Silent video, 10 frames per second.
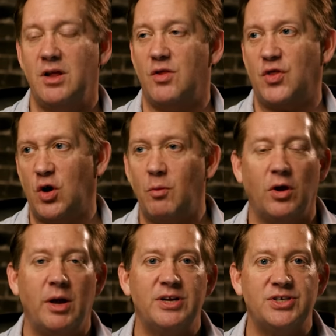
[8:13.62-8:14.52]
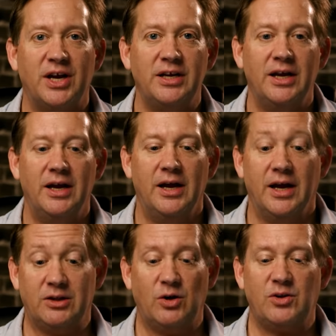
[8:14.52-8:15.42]
thermal imaging.
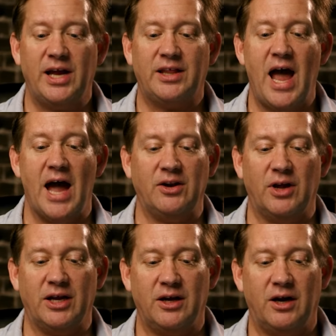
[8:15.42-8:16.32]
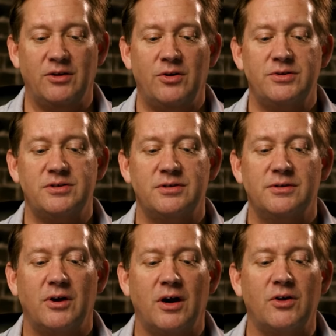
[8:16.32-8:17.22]
It looked like that. And you're like, are
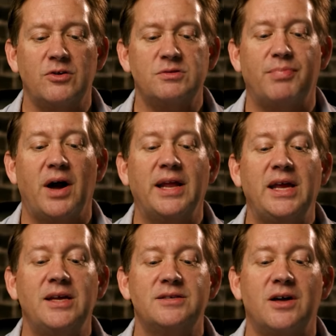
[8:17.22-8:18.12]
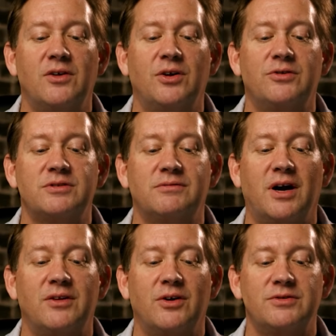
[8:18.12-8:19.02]
those bunnies? Are
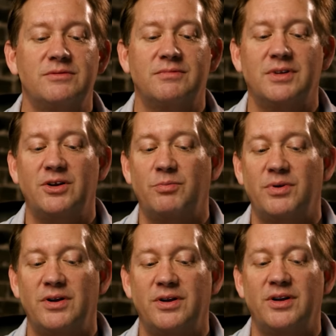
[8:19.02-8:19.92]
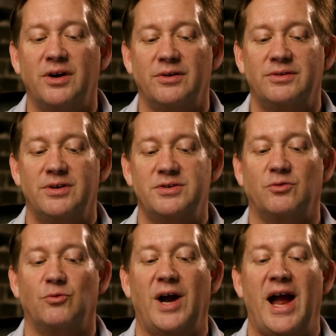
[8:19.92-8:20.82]
those little, no, those
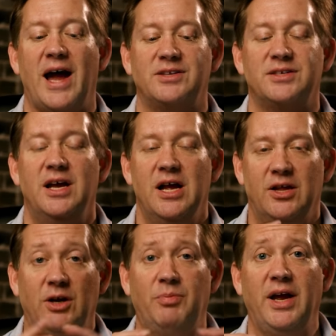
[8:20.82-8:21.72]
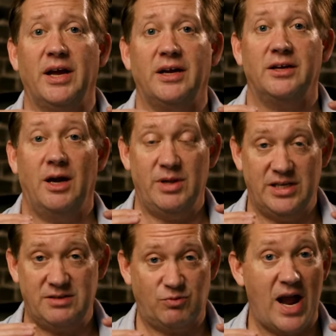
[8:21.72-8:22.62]
are rats. They're big. I mean,
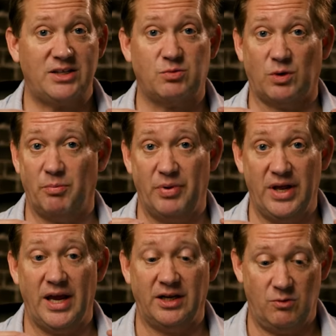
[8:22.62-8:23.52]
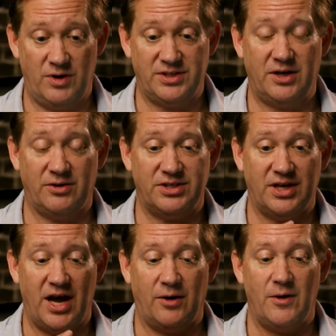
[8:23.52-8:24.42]
these rats were big. The ones here in
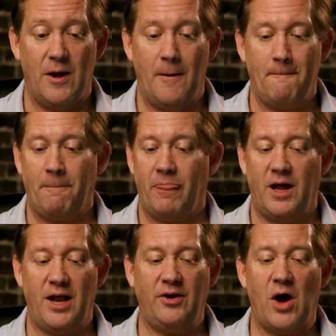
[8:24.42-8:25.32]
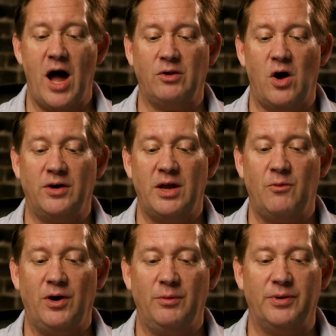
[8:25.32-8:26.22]
Seattle, I don't know how long they
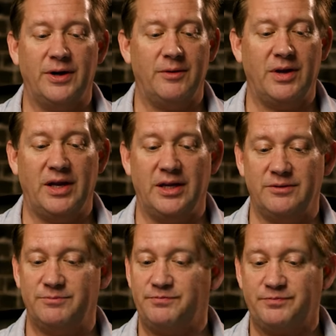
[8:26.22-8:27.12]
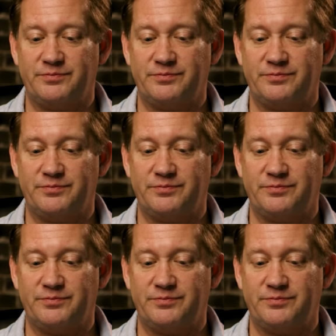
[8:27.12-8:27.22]
were, but I mean,